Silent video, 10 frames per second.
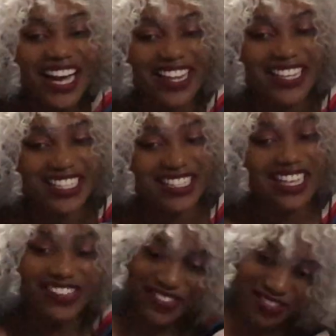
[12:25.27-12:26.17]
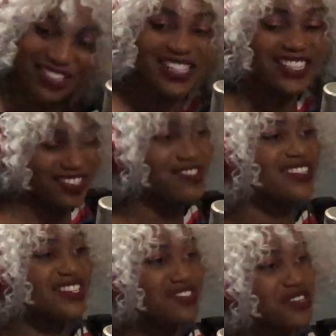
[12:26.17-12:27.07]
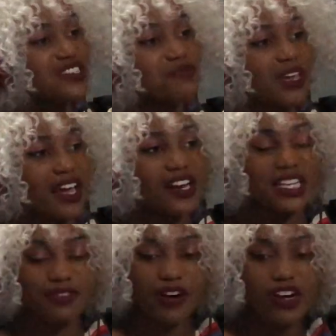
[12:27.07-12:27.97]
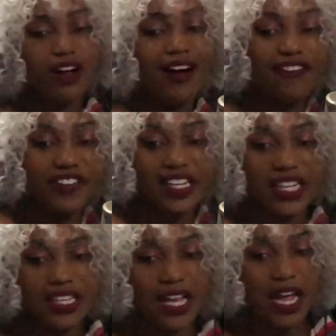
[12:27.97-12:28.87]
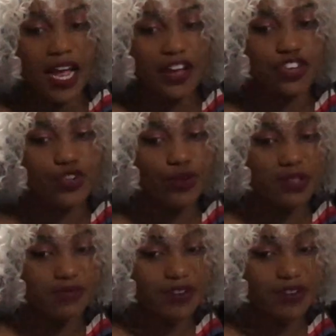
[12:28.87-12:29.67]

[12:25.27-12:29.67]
And then he's like, no, let's do this. Trust me. And he's very confident, and, you know, it's